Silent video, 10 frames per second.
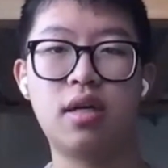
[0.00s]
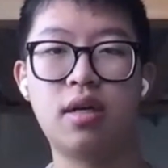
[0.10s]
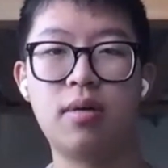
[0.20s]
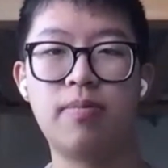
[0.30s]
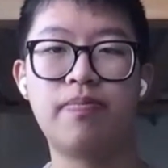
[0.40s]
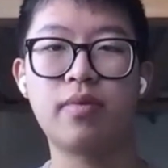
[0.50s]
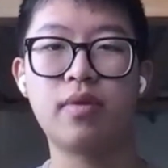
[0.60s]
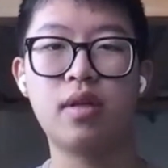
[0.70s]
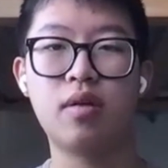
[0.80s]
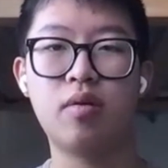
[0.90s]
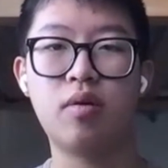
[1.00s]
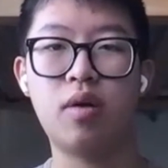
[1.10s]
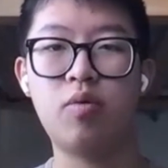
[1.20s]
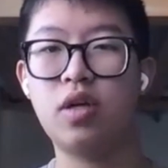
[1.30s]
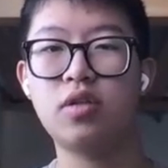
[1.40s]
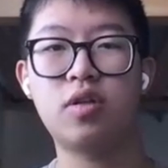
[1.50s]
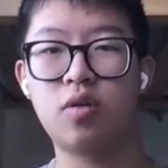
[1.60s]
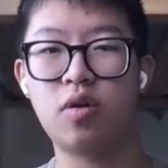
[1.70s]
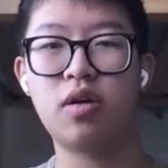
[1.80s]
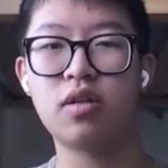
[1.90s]
Um, we also
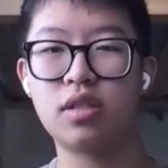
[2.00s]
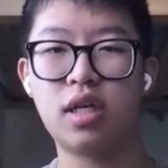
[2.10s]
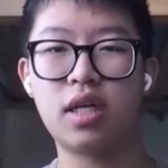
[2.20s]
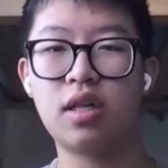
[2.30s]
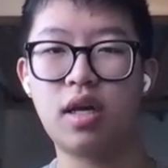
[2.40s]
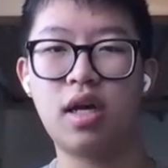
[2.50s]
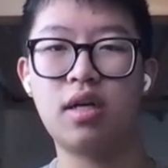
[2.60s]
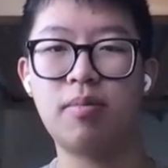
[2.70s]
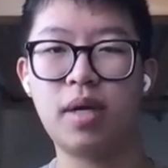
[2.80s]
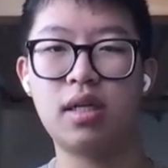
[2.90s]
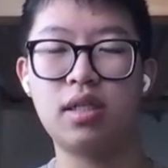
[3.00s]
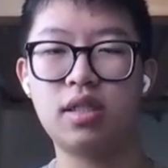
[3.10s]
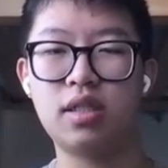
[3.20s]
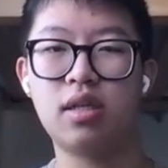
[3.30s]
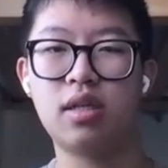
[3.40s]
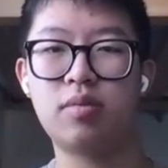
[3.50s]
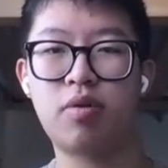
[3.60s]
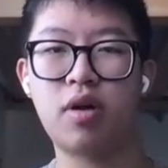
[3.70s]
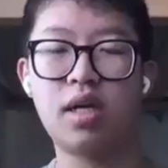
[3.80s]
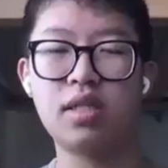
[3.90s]
learned like a lot about each other's
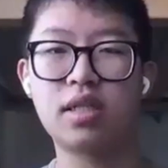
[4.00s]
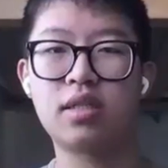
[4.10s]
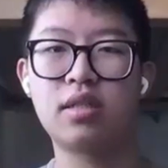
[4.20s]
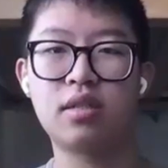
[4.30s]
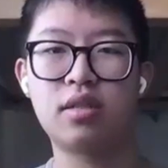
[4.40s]
projects.